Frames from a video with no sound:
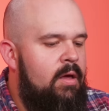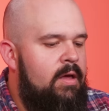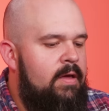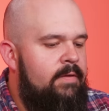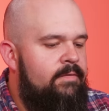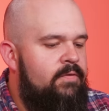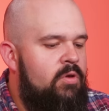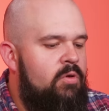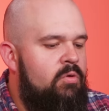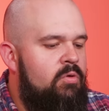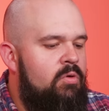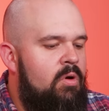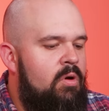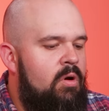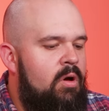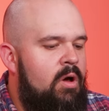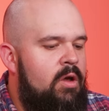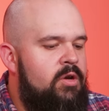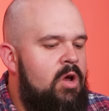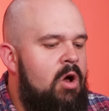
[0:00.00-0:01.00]
If
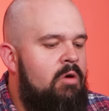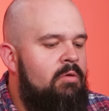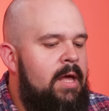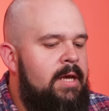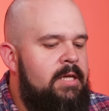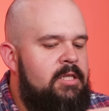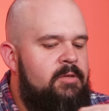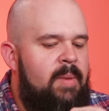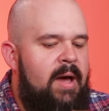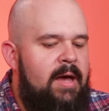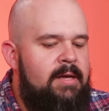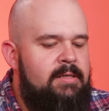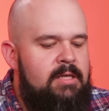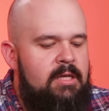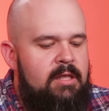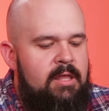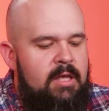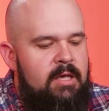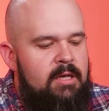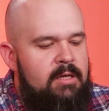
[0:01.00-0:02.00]
you don't like
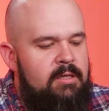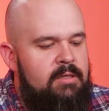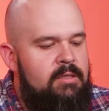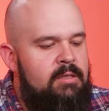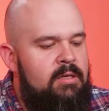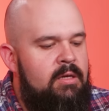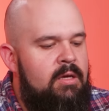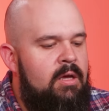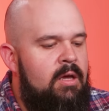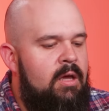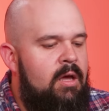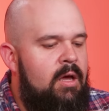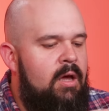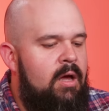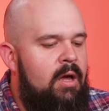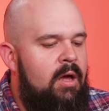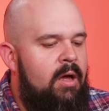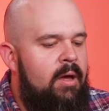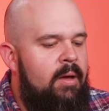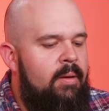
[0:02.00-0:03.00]
spicy things,
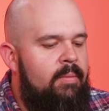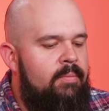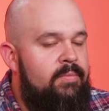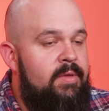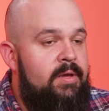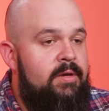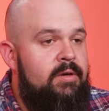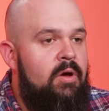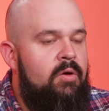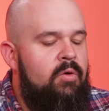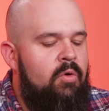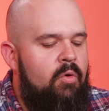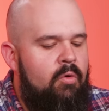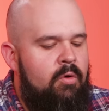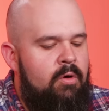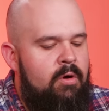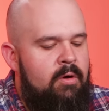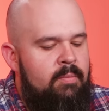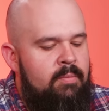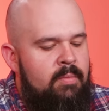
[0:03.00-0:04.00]
then don't
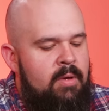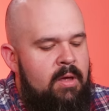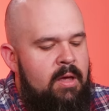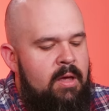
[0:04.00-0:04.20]
order them.